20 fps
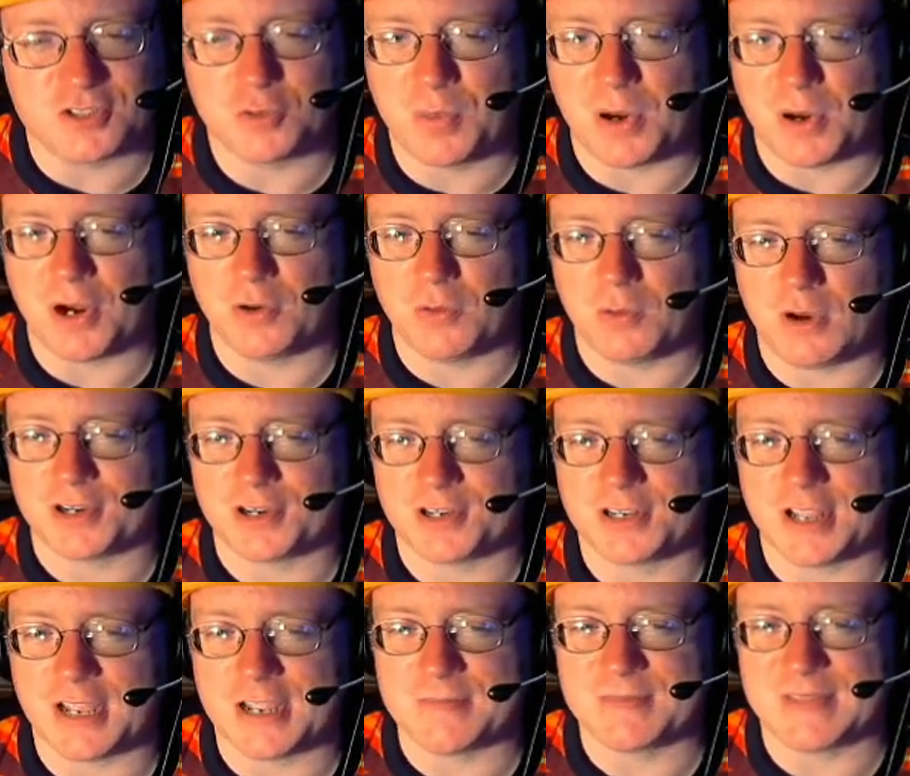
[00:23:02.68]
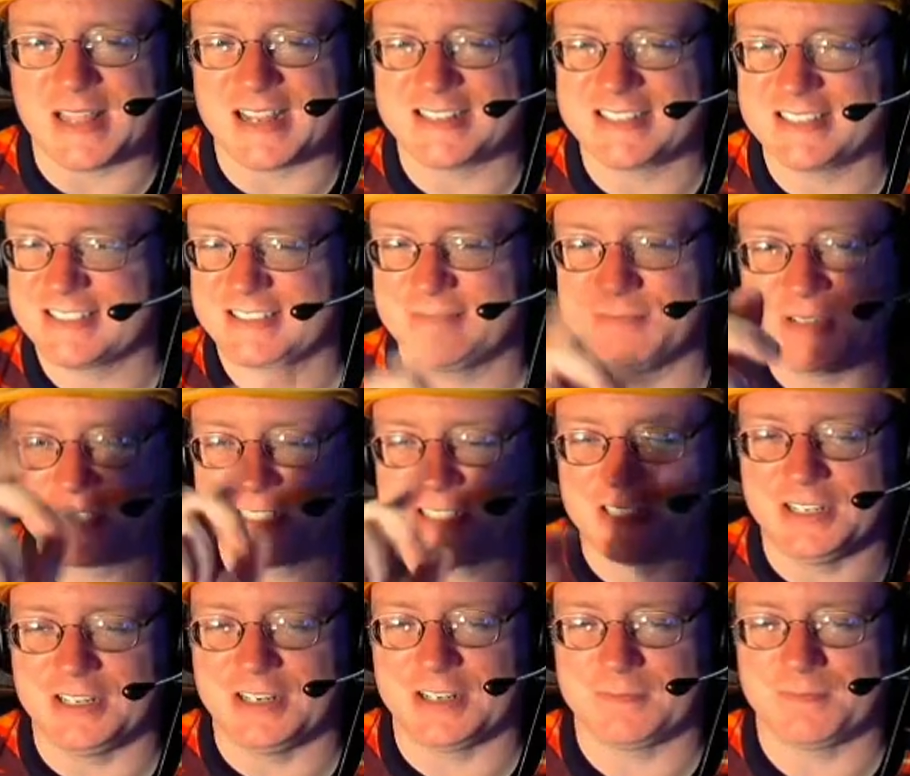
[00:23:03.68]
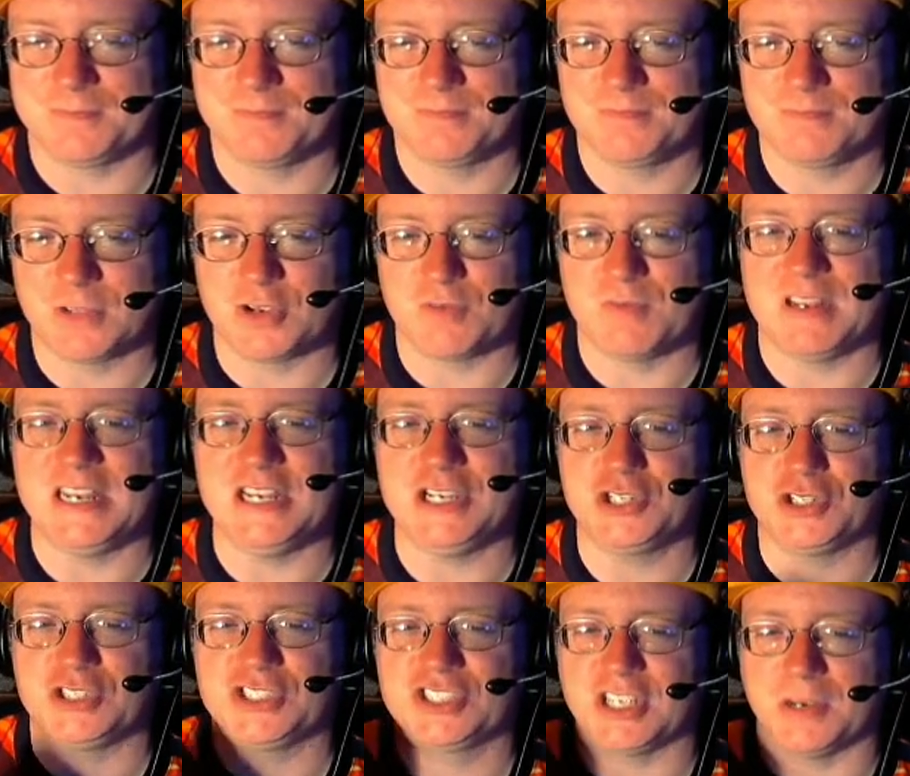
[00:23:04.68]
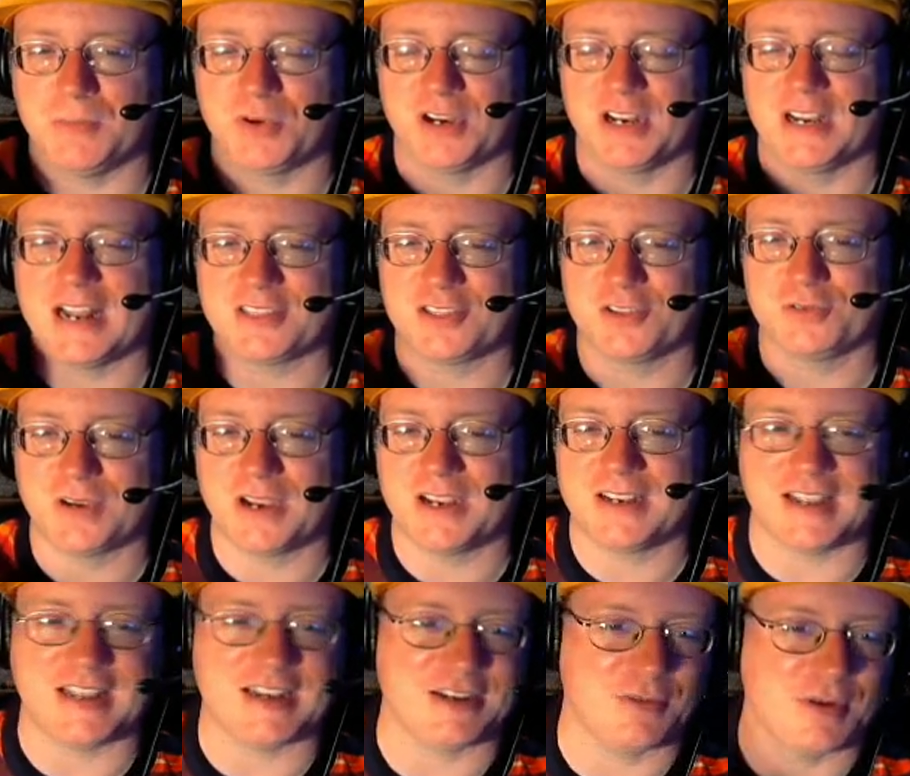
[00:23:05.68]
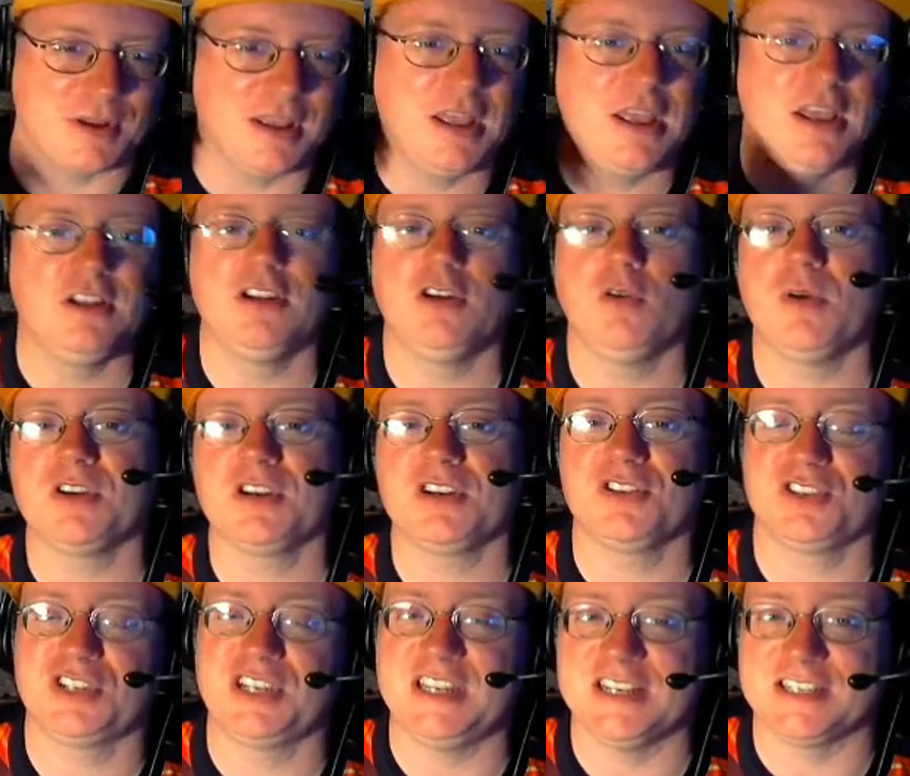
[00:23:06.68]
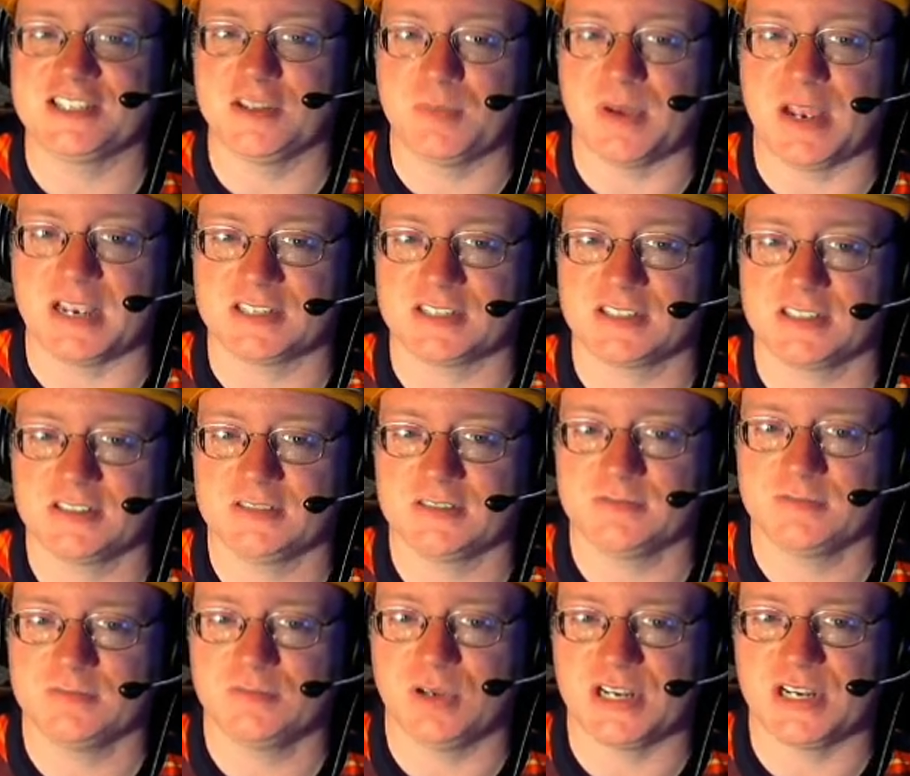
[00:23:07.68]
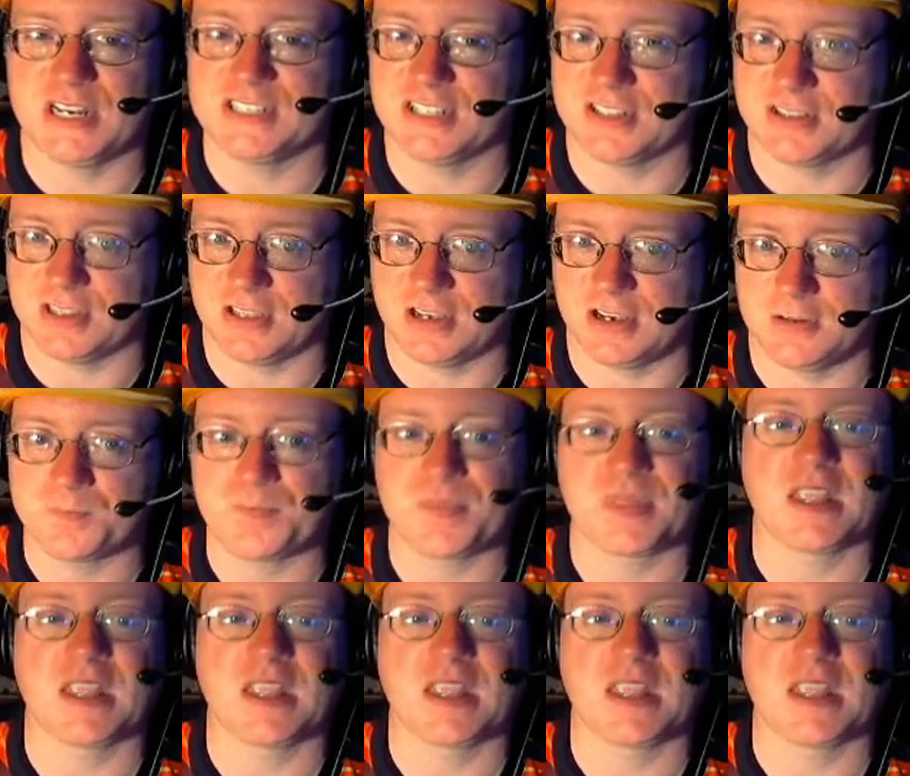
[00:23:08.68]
part water type? That's misleading. Don't you mean he should simmer it at the right? Anyway, no wonder their tea is the best. But is it, though?